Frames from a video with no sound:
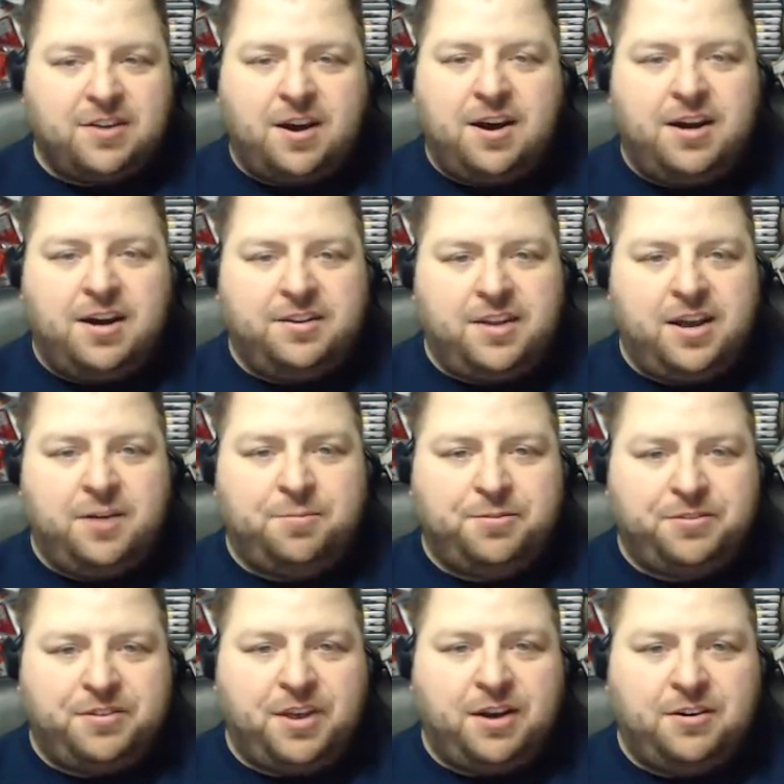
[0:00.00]
on to help
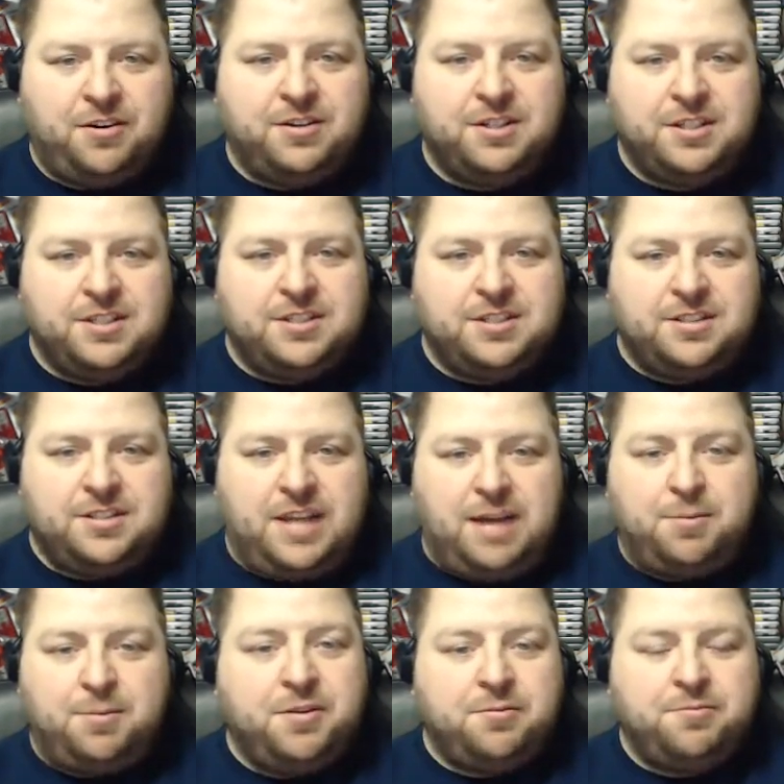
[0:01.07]
sell
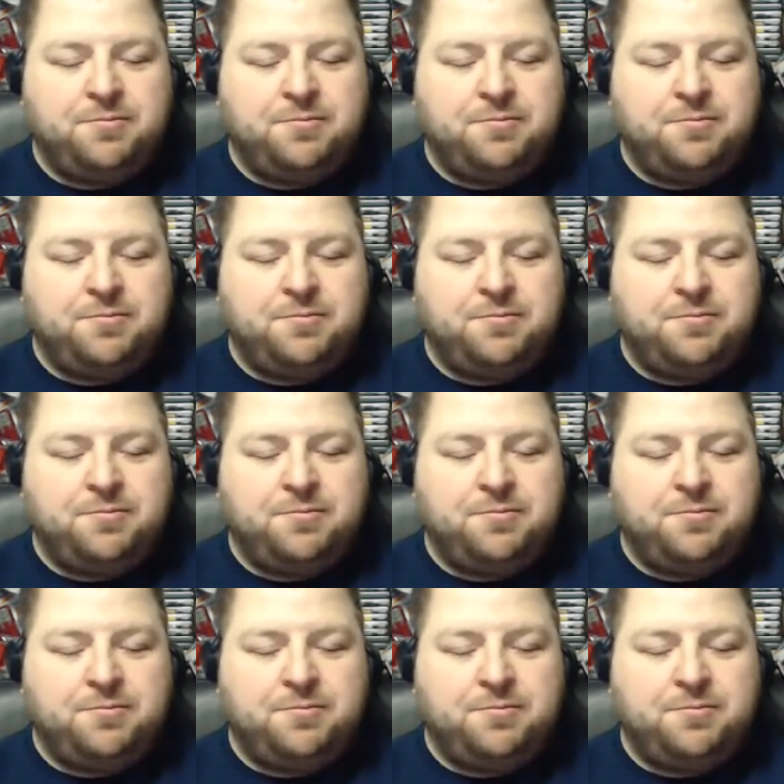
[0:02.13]
Labo.